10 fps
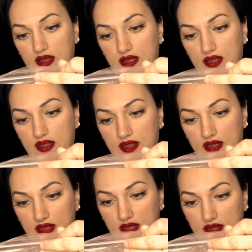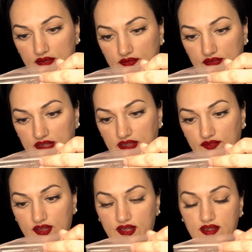I have
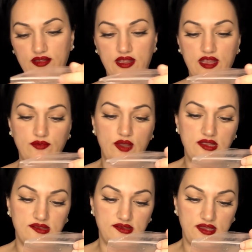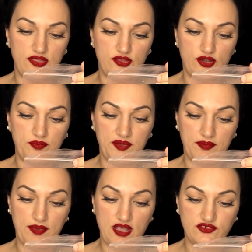Eva NYC Therapy
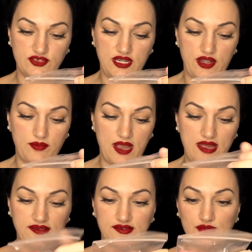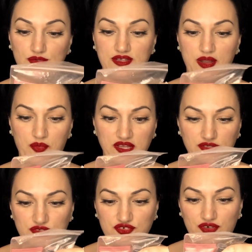Passion Hair Mask. Ooh, can't wait
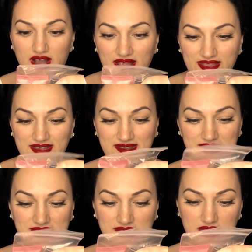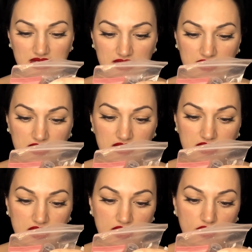to try this.
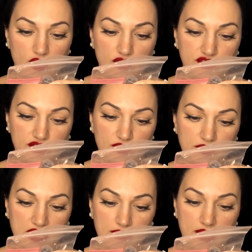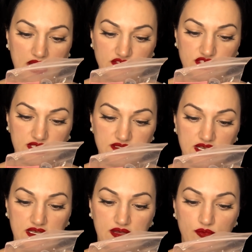And also Main Magic
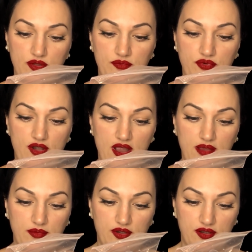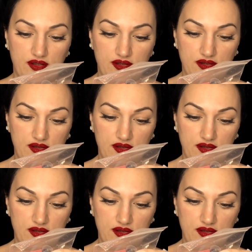10-in-1 Primer